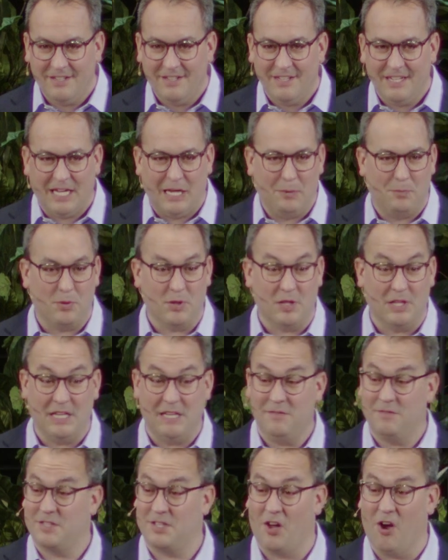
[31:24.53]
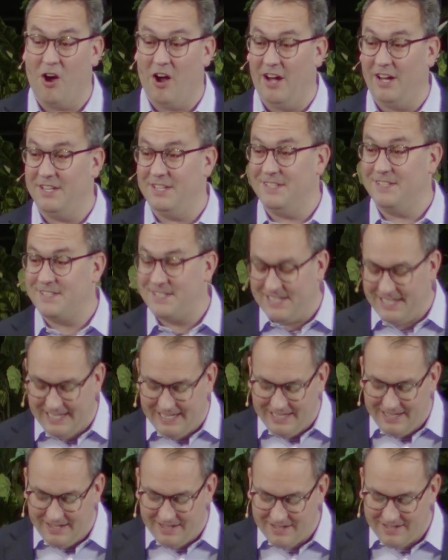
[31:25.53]
He believes God. You
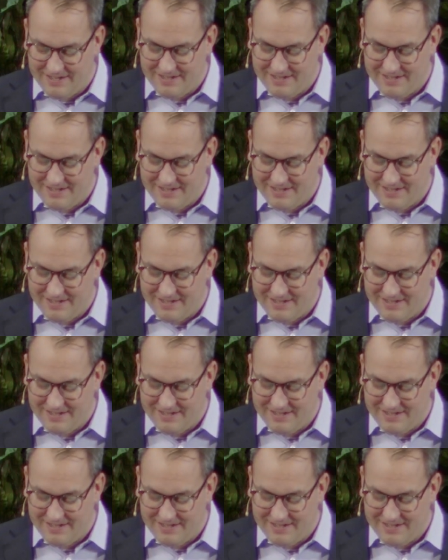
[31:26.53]
see,